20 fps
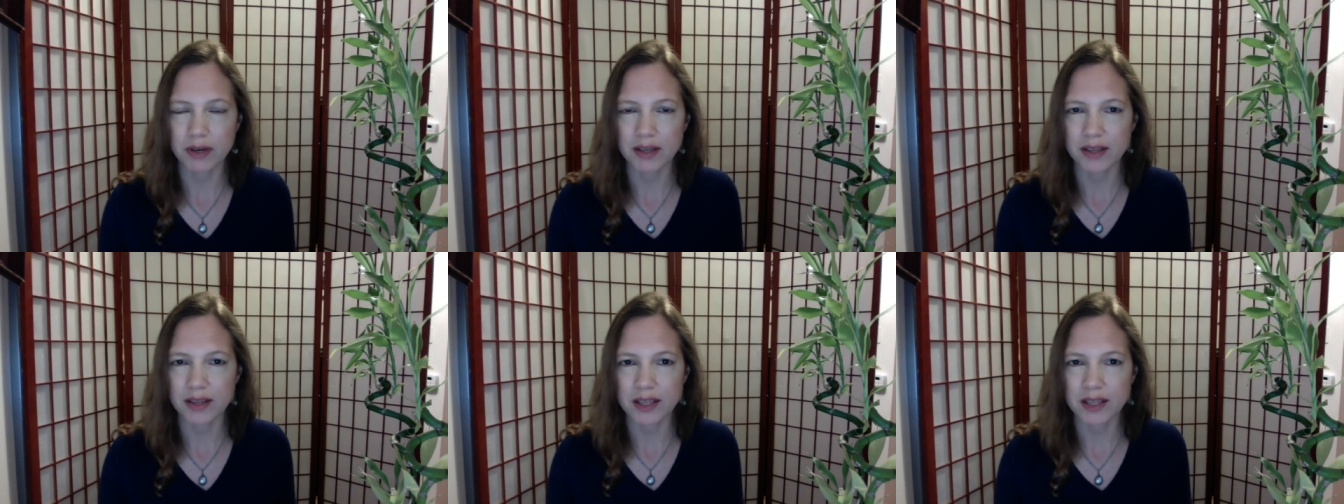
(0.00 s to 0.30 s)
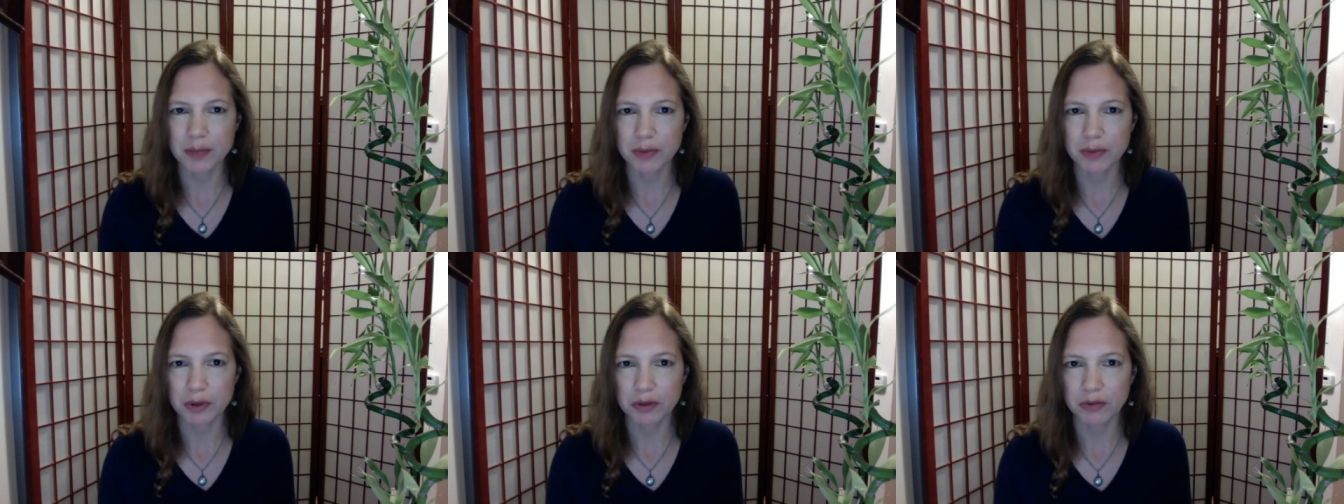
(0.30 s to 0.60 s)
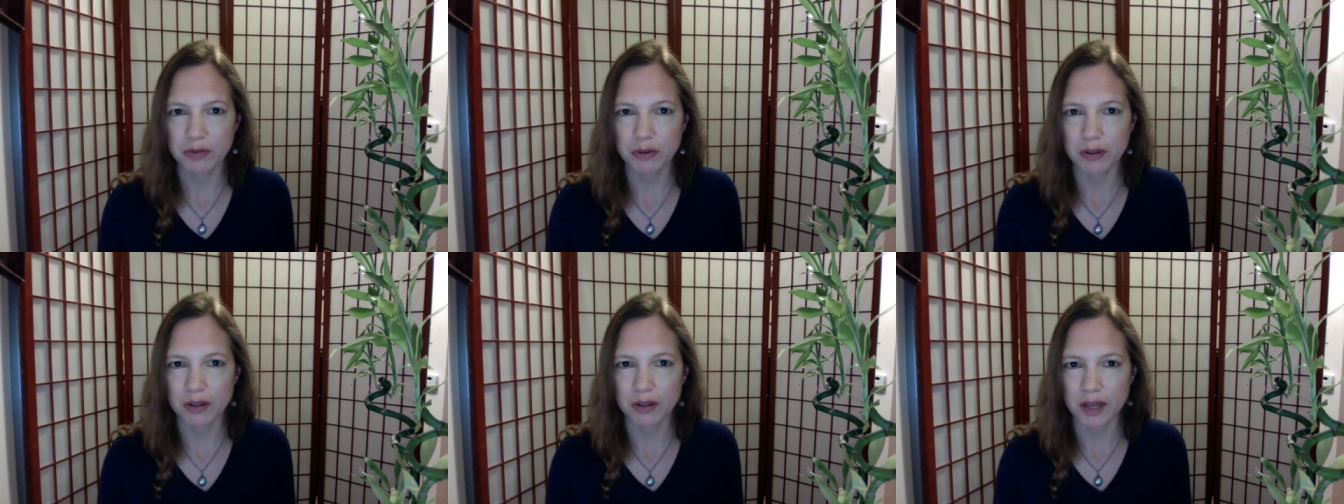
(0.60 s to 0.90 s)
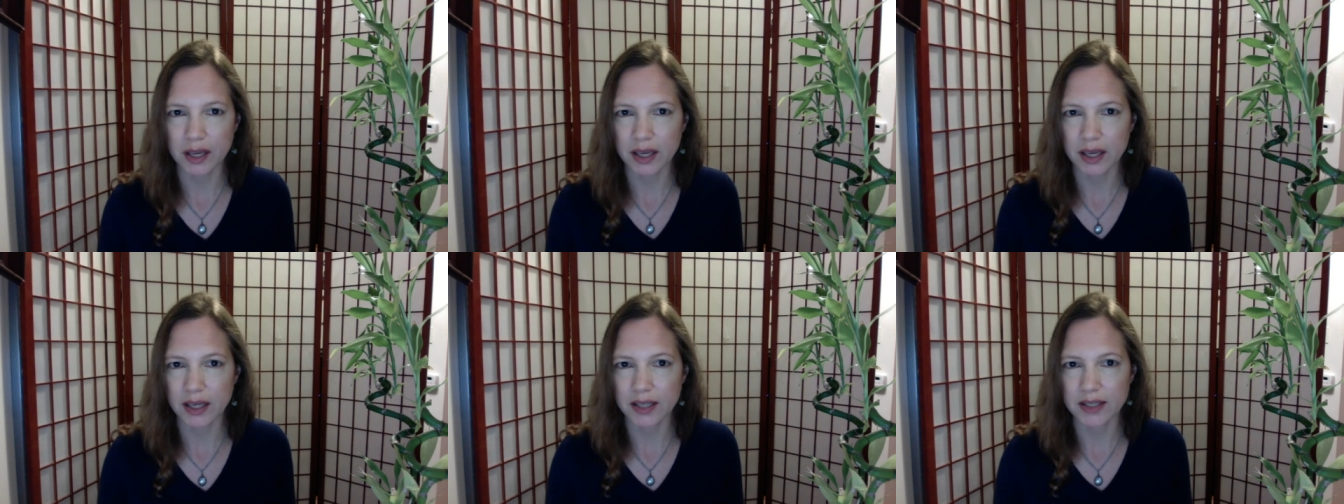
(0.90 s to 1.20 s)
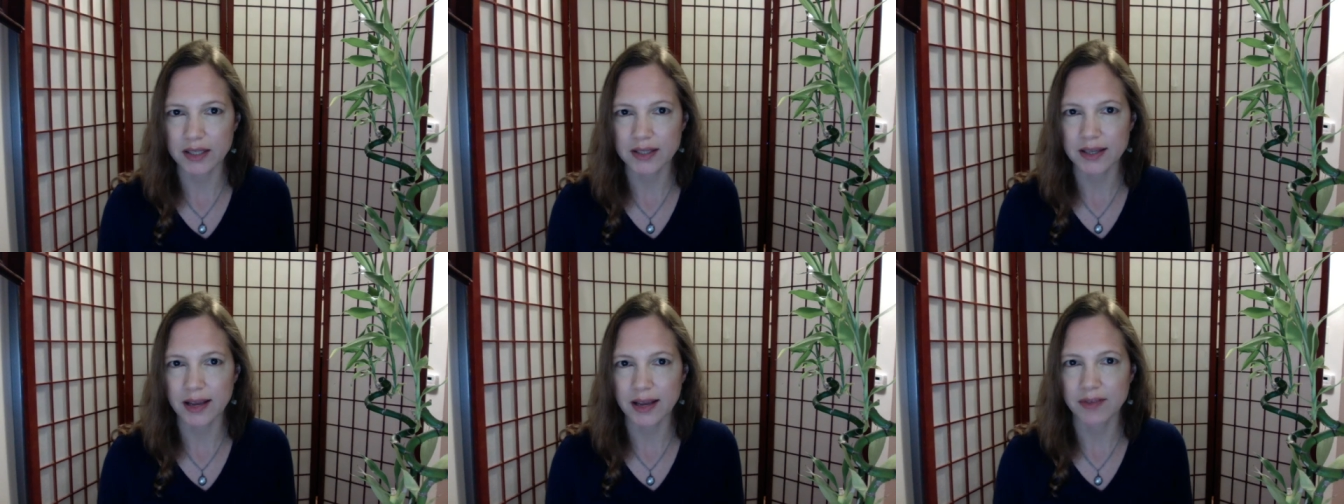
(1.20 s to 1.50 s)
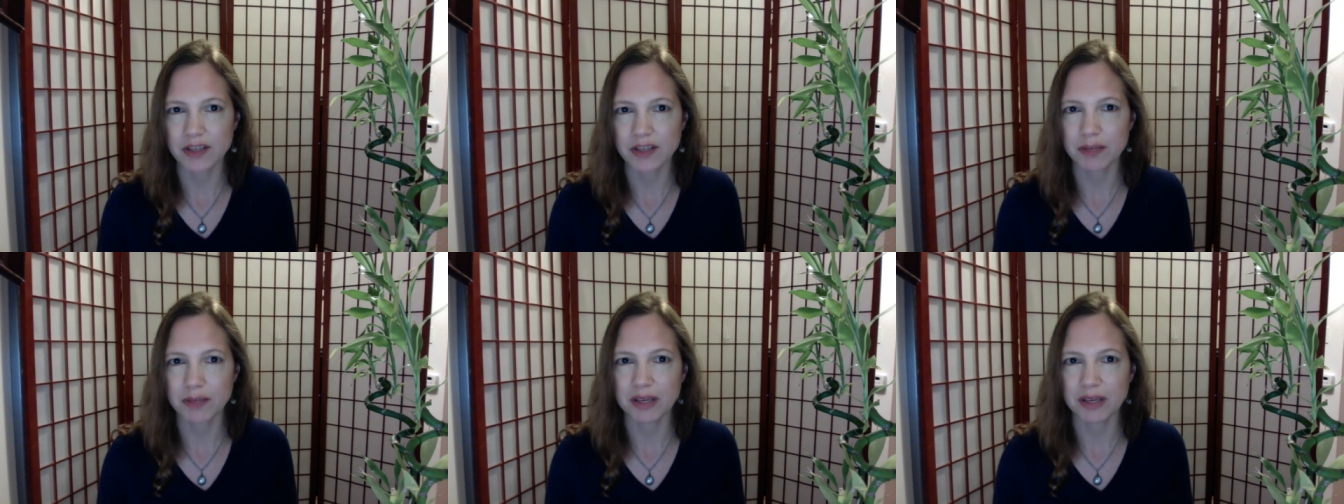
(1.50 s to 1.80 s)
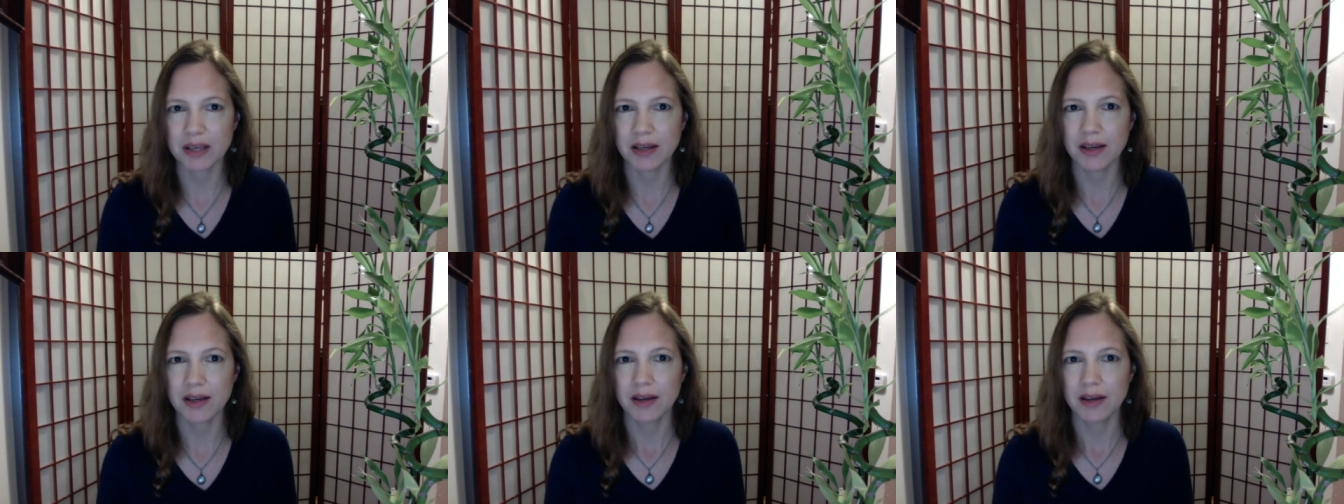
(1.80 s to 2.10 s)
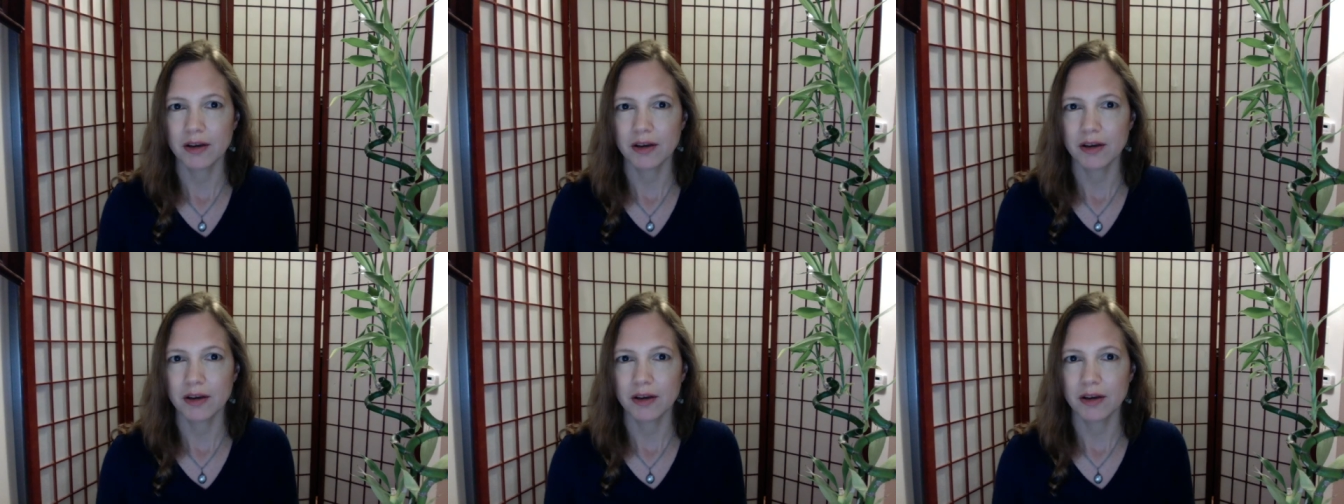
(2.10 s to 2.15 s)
And that's a beautiful thing. And it doesn't have to be